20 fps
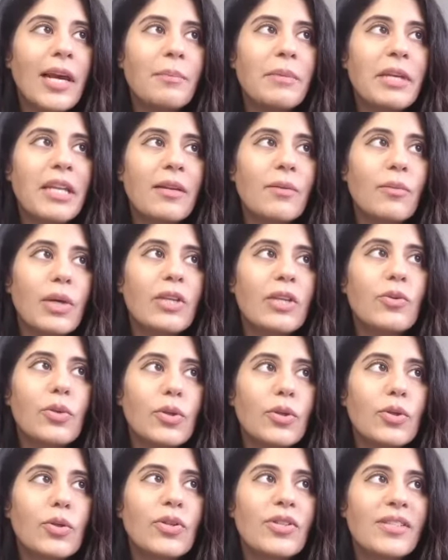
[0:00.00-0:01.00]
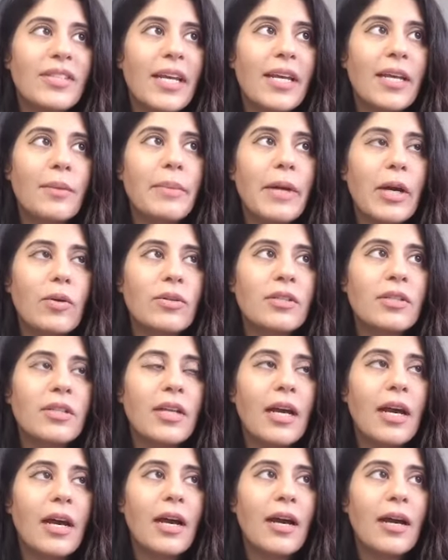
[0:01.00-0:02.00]
I mean, when you say about
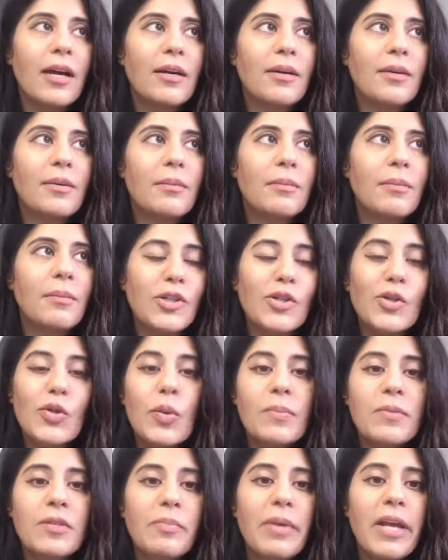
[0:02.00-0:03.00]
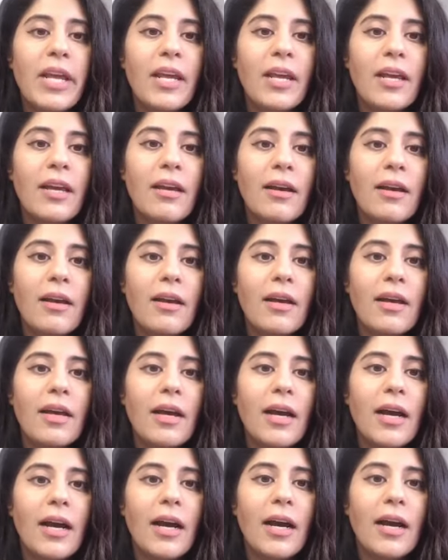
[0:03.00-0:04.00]
mushrooms being
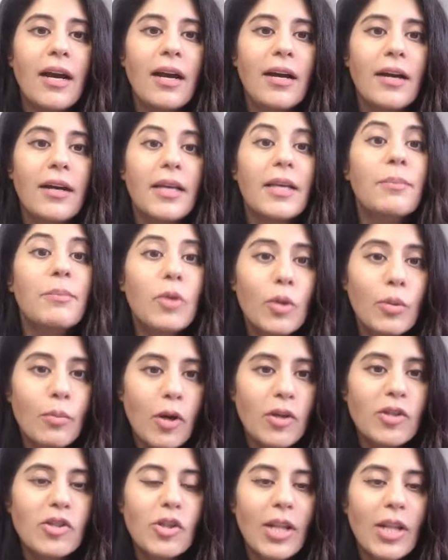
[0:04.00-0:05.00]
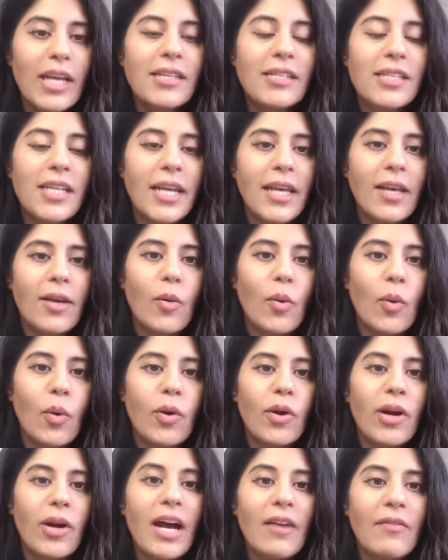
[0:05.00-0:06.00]
immune modulating
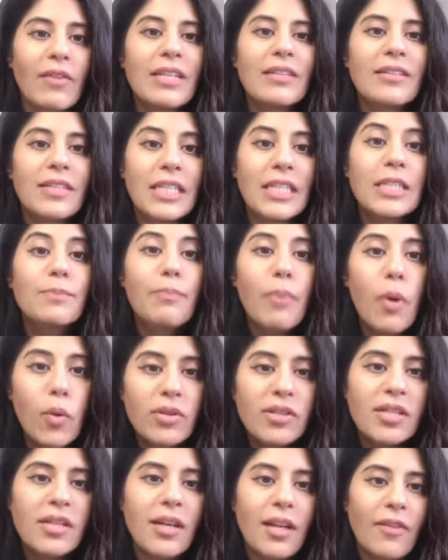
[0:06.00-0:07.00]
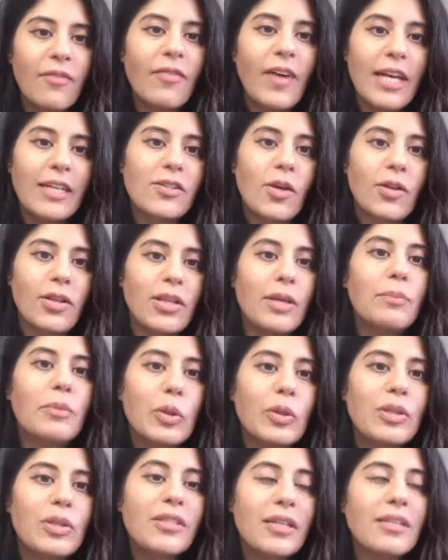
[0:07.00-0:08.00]
or having this potent effect on the
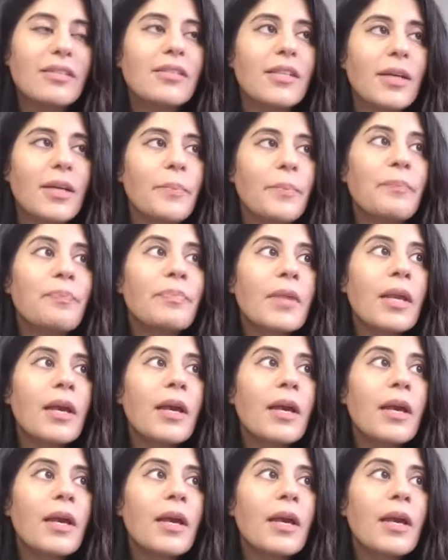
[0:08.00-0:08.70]
immune system,